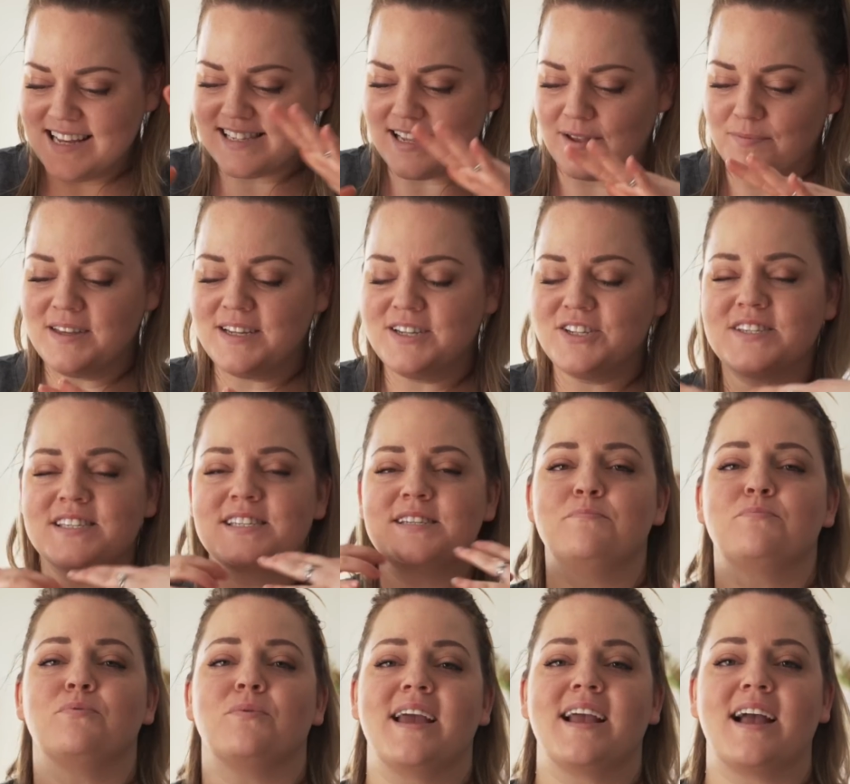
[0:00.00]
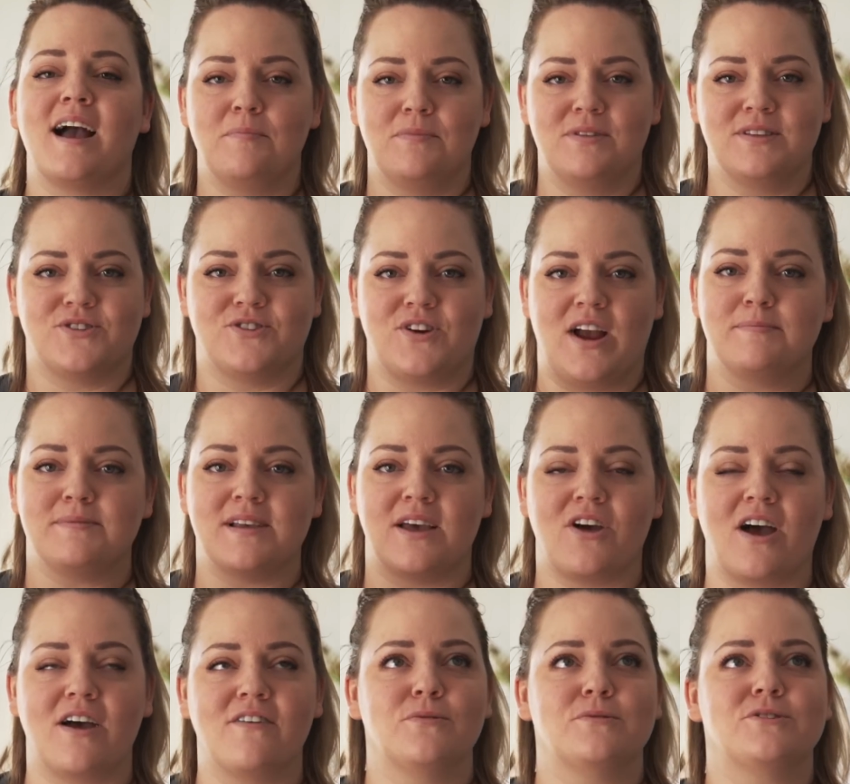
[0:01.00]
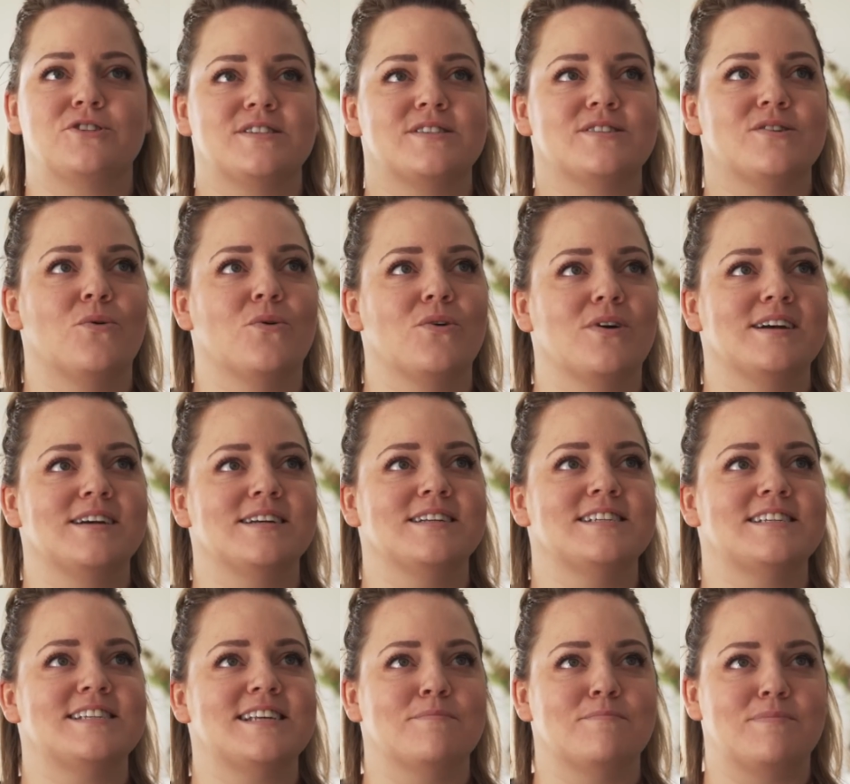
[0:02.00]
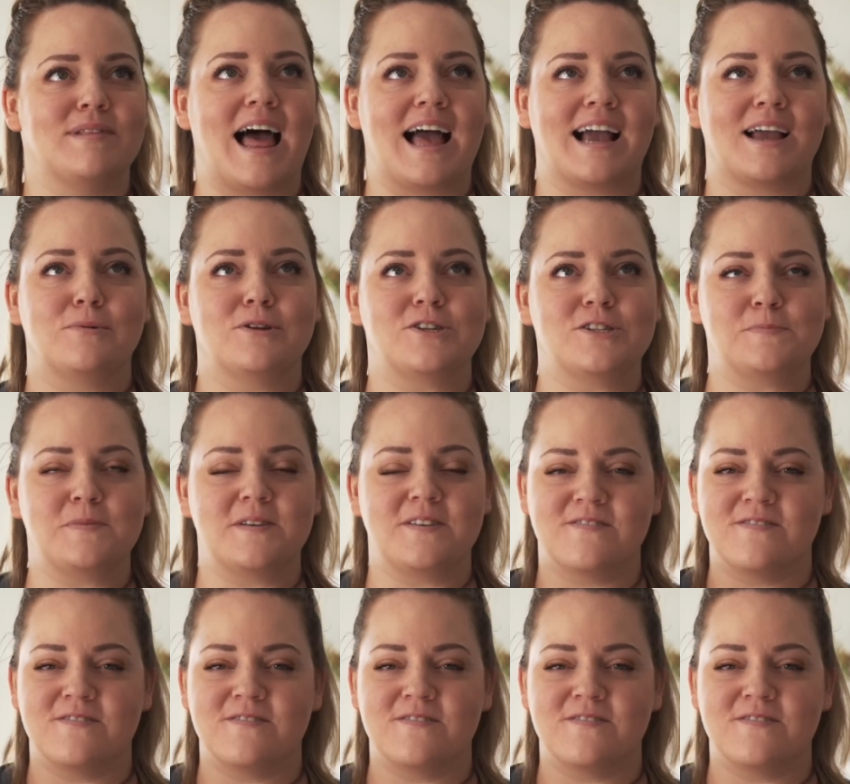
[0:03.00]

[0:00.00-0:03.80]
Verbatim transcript: something just to break up the stripes. I thought if it was just orange and black, it would just be